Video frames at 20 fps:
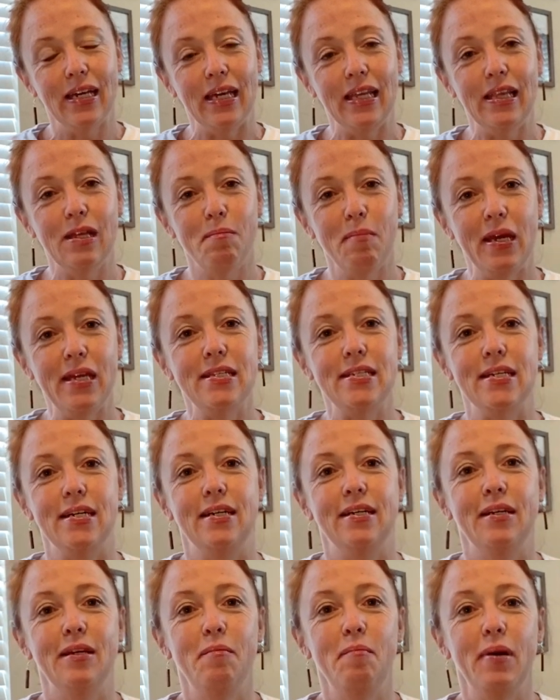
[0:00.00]
In the
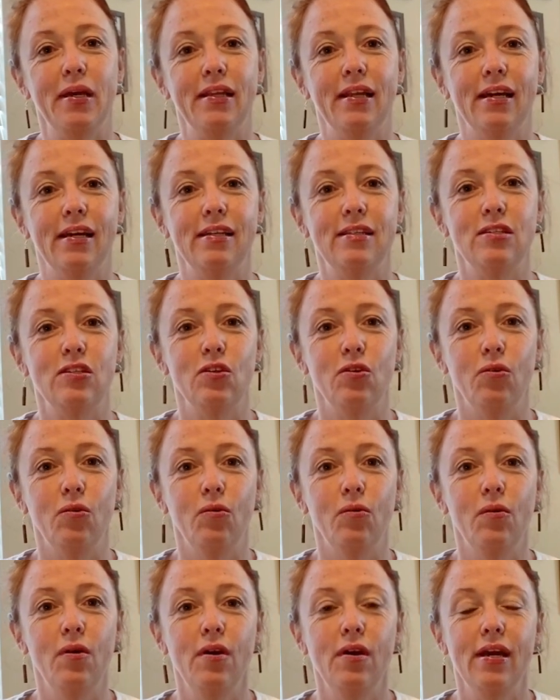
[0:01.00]
meantime, I'd like
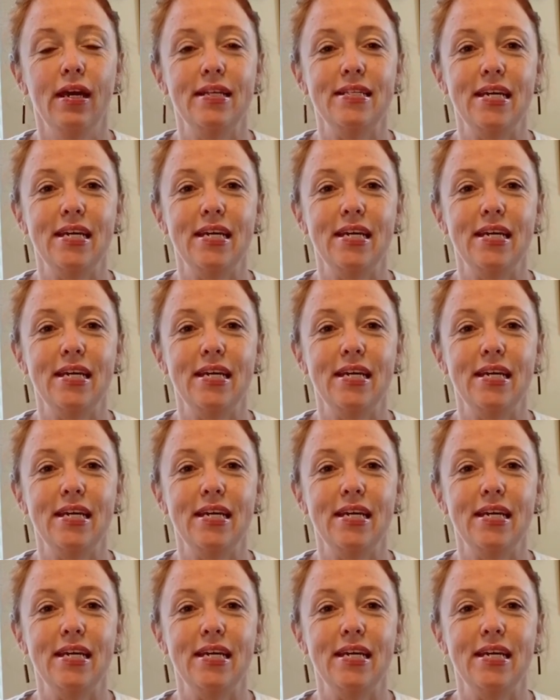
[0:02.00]
to